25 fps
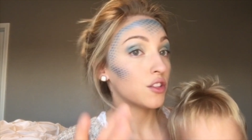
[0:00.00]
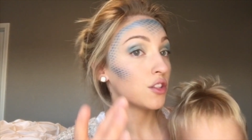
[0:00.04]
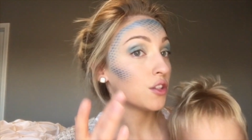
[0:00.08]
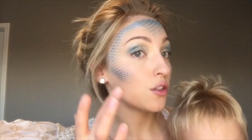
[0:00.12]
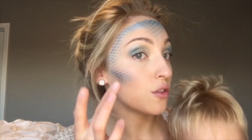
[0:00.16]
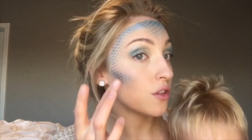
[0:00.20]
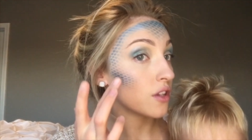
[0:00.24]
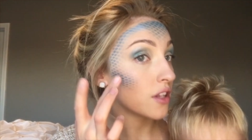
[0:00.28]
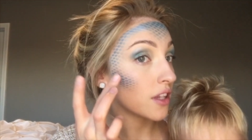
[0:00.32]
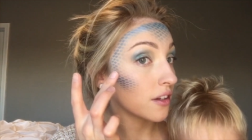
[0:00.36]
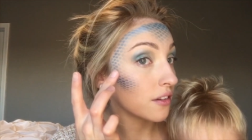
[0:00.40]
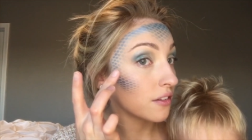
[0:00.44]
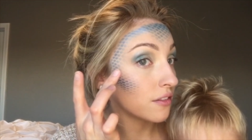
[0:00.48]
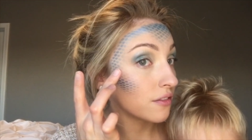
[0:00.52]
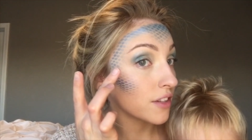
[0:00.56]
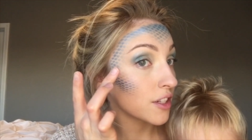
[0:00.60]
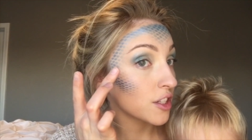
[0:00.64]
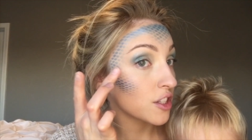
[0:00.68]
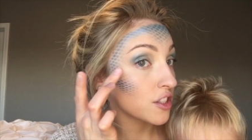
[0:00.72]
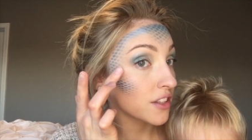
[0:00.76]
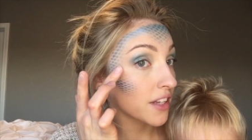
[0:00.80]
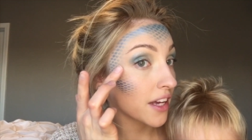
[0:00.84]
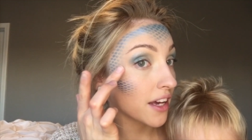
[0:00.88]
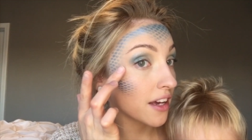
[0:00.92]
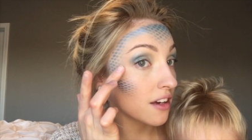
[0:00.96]
to the
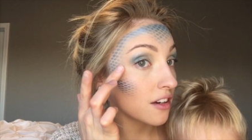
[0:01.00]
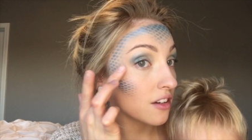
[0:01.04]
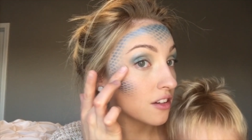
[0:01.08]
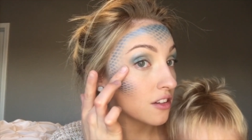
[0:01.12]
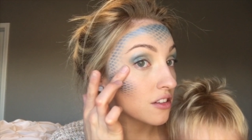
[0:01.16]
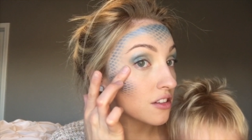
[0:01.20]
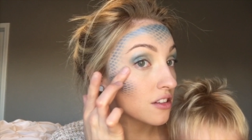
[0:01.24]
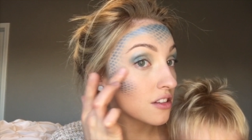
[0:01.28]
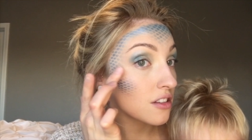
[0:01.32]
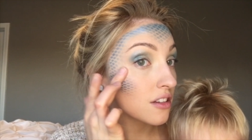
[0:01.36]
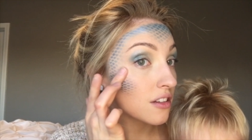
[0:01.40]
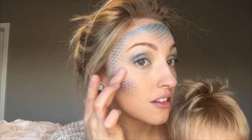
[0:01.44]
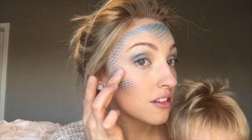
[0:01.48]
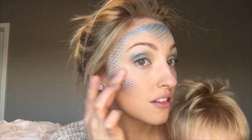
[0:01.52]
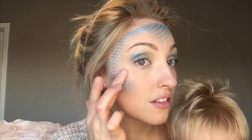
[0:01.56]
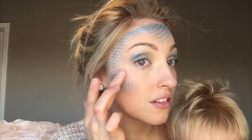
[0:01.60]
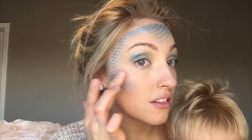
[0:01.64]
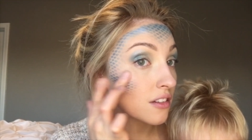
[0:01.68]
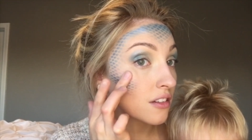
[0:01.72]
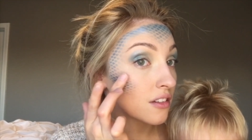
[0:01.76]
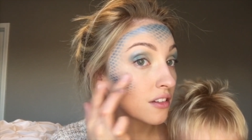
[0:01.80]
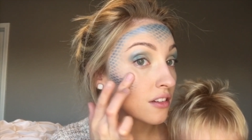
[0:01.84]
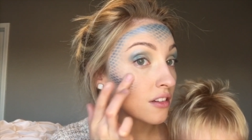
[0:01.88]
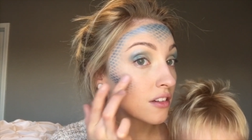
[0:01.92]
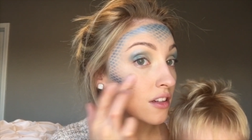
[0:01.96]
fish scales.
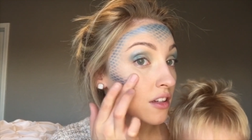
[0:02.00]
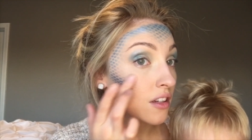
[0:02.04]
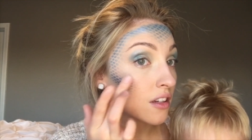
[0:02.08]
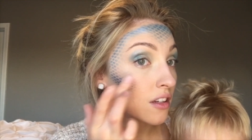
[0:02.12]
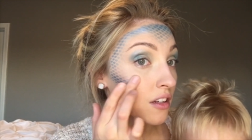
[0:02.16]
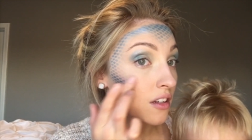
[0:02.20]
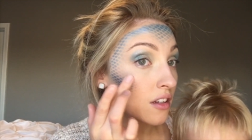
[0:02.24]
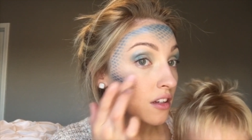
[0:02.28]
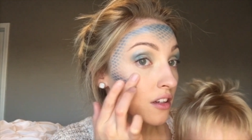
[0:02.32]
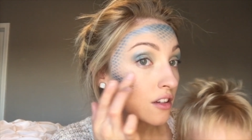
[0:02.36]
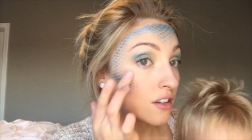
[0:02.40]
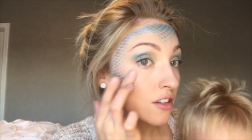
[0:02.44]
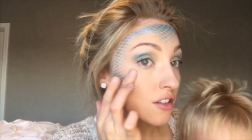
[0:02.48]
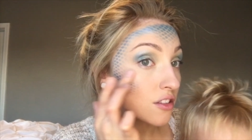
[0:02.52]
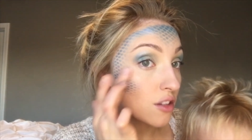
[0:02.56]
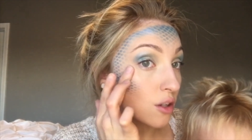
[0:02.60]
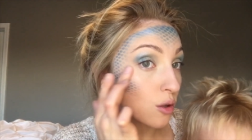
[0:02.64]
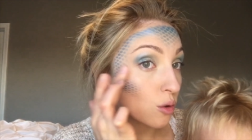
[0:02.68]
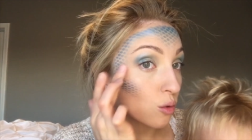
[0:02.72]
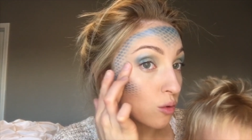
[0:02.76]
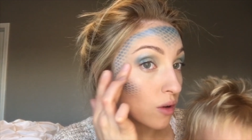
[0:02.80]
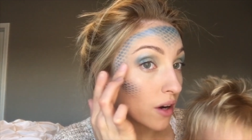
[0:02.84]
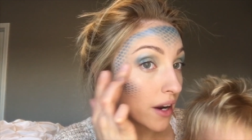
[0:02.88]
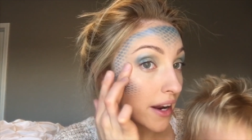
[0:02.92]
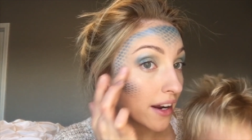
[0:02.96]

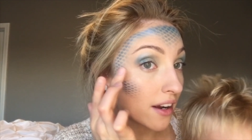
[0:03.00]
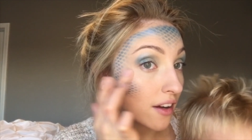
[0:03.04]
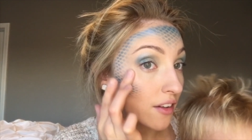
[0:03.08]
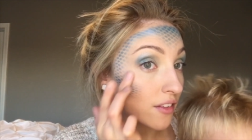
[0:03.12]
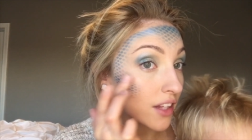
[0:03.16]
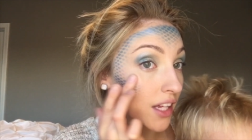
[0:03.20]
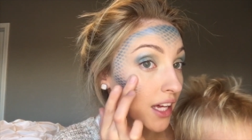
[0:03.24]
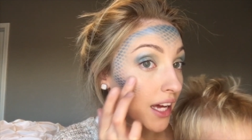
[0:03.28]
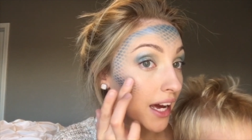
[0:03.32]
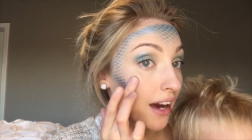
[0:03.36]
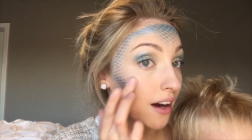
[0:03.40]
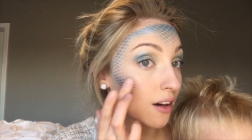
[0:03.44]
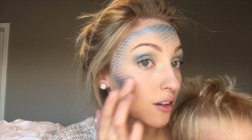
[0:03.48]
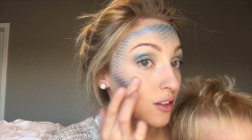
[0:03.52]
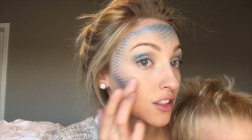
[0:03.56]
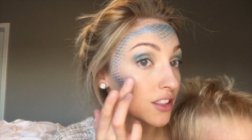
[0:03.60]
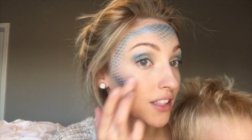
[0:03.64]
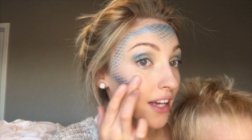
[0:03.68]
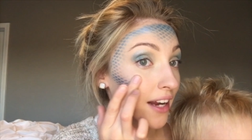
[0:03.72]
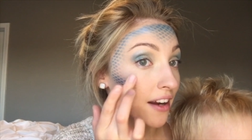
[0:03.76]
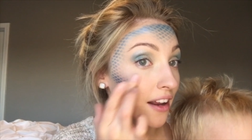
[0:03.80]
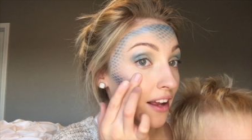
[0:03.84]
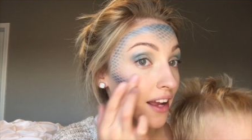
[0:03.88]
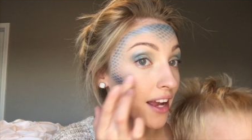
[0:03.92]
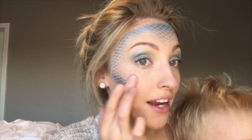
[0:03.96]
So right on the
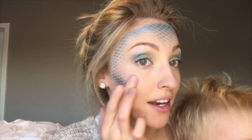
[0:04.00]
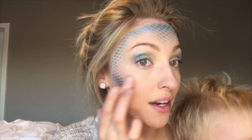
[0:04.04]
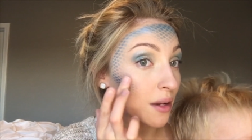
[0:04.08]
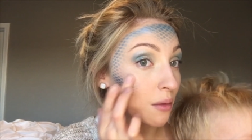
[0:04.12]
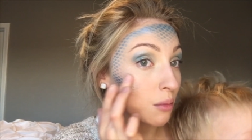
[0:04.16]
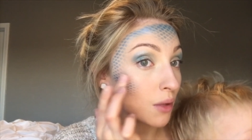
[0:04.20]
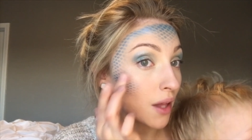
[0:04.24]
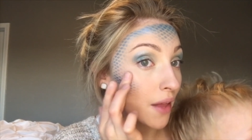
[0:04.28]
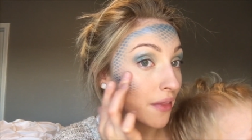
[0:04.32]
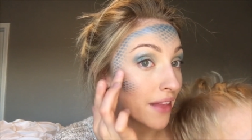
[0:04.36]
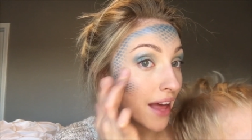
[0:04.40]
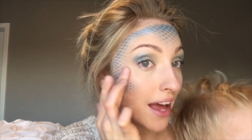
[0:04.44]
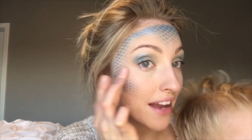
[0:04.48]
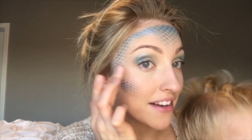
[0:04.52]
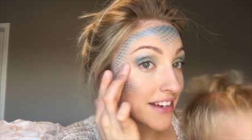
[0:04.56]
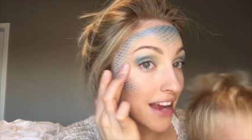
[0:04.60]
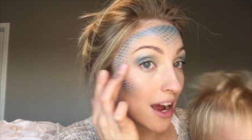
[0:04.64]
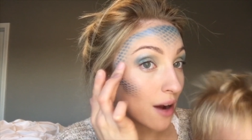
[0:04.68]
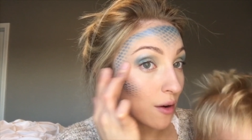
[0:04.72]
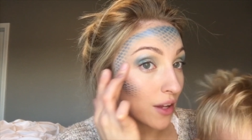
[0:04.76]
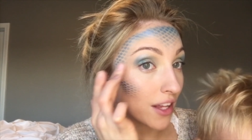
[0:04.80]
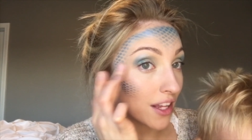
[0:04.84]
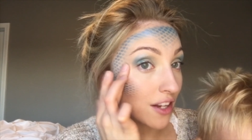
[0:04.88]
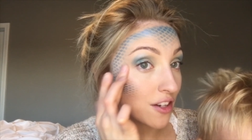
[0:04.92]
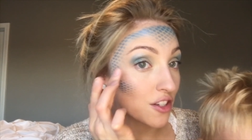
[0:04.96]
outside, and kind of blend that
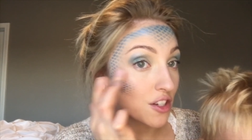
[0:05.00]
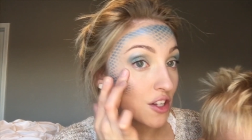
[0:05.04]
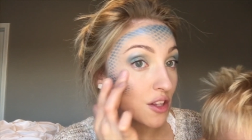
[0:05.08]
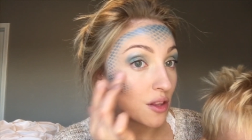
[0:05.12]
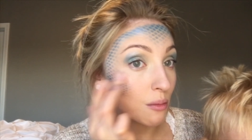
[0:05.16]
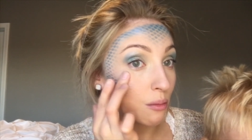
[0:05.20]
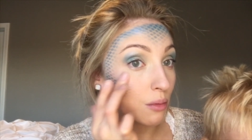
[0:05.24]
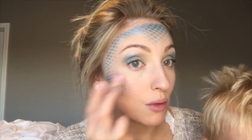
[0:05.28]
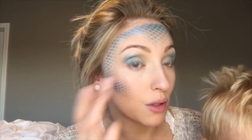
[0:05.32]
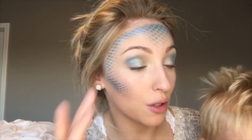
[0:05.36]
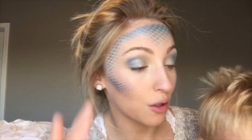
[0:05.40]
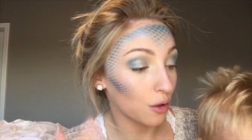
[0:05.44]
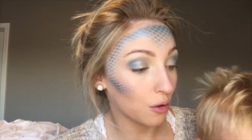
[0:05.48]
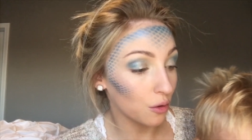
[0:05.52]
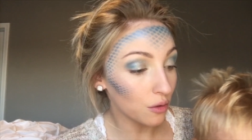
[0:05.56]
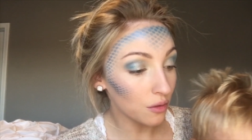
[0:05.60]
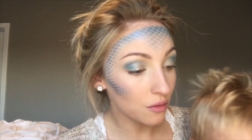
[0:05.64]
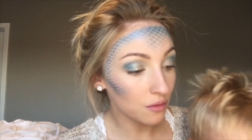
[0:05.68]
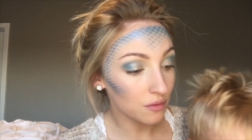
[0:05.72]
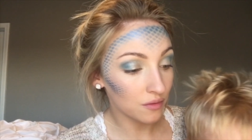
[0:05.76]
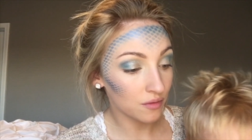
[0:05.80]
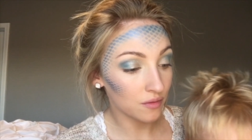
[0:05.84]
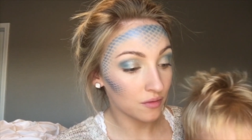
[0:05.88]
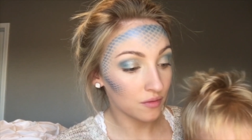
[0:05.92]
down into the blue.